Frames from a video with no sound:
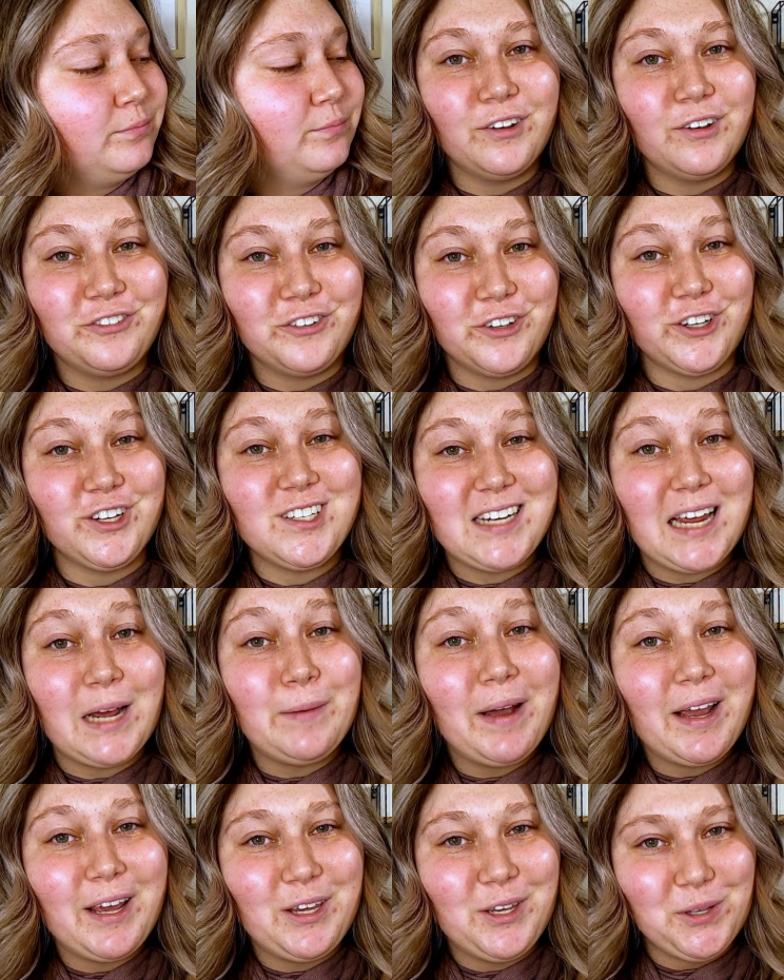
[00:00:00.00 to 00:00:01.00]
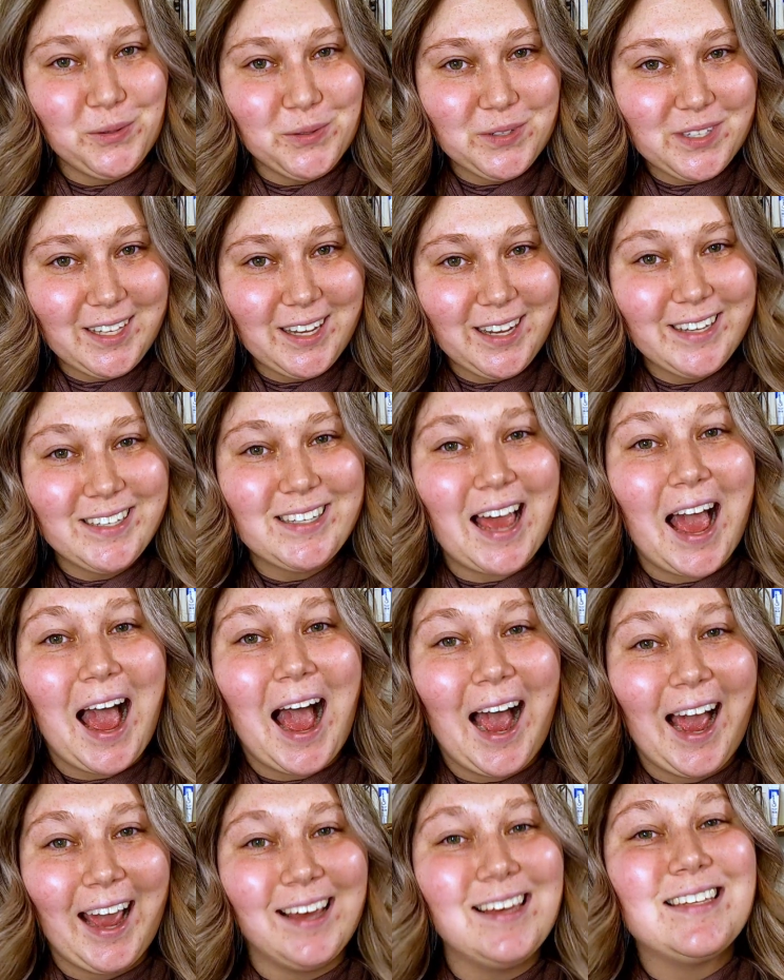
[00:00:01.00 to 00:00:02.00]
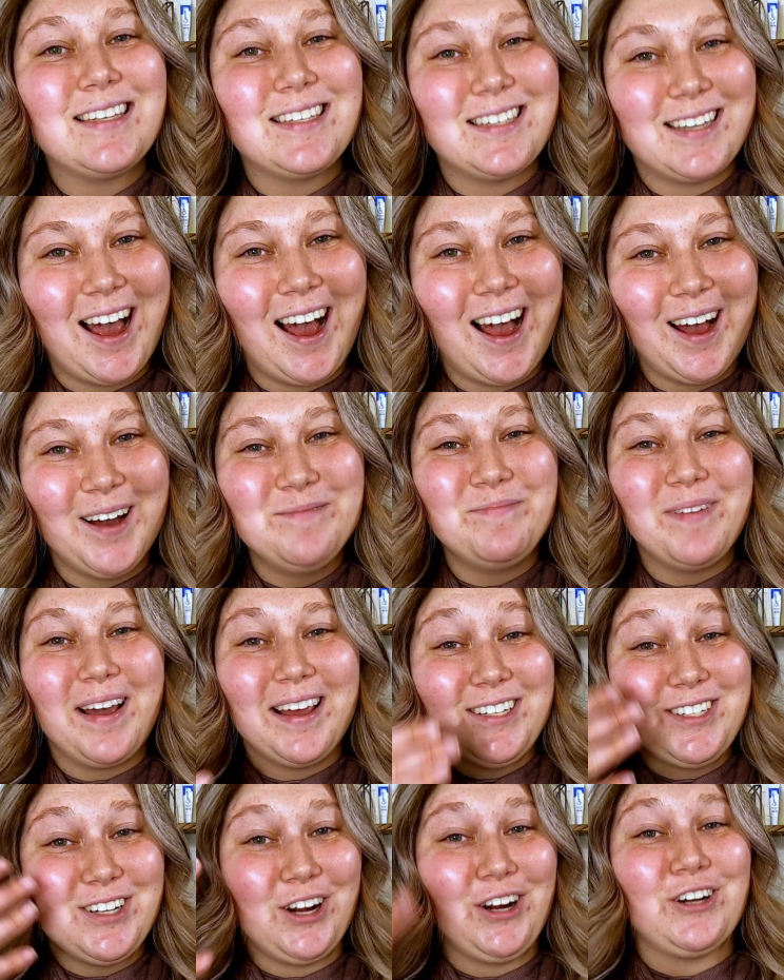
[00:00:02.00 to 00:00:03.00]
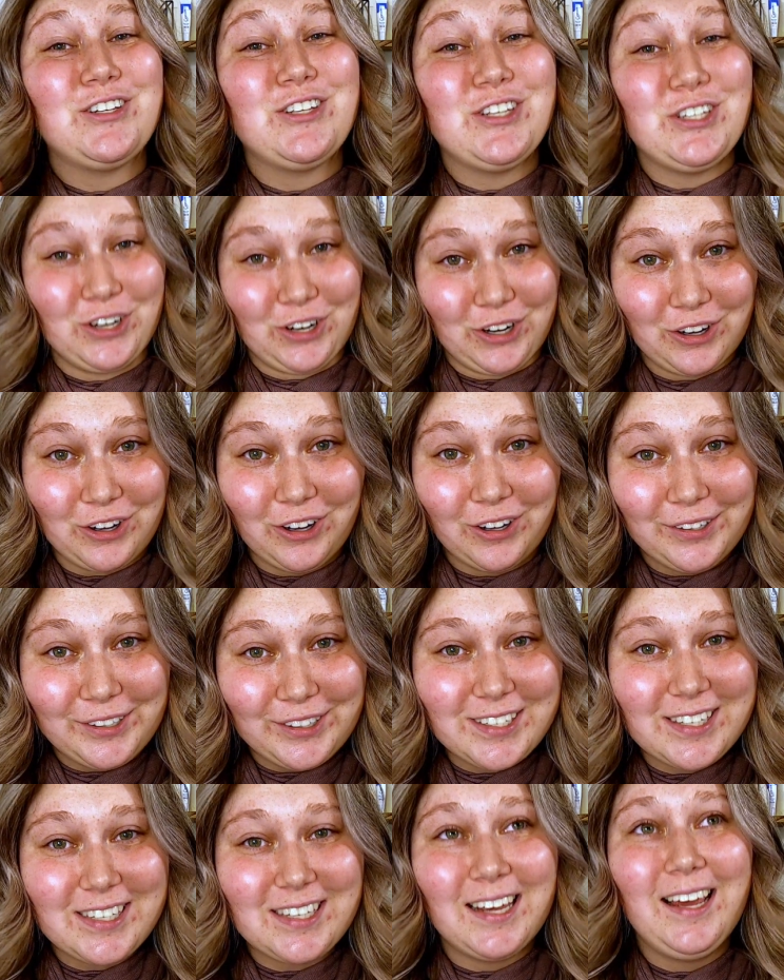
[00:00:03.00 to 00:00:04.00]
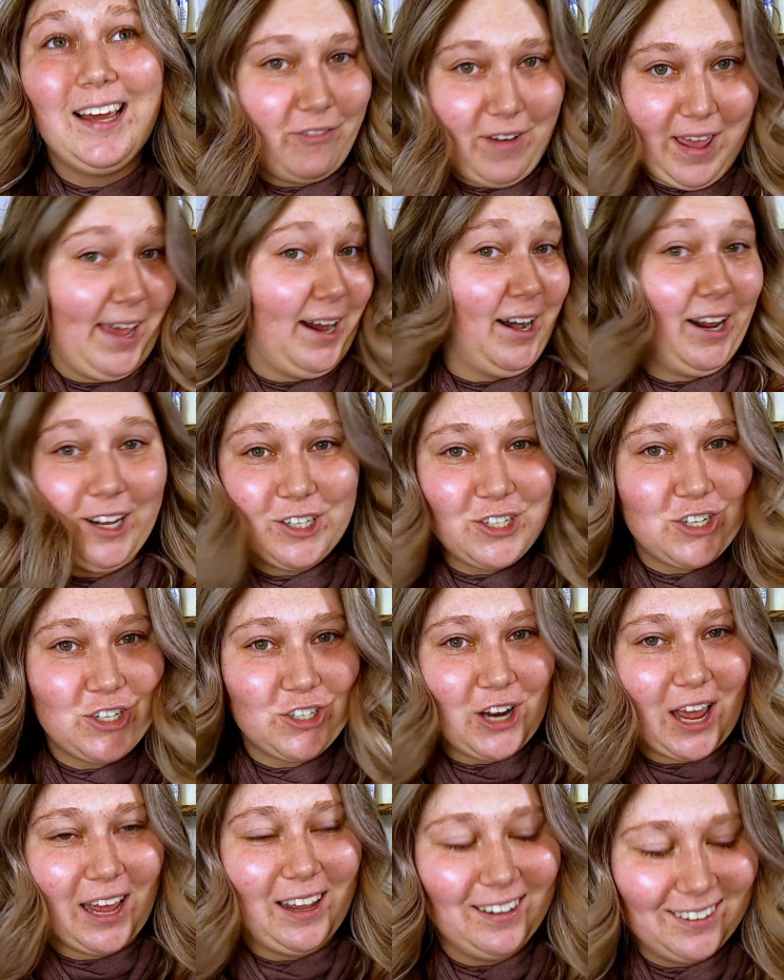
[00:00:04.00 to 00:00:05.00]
The first time I used this, I saw my dark circles vanish.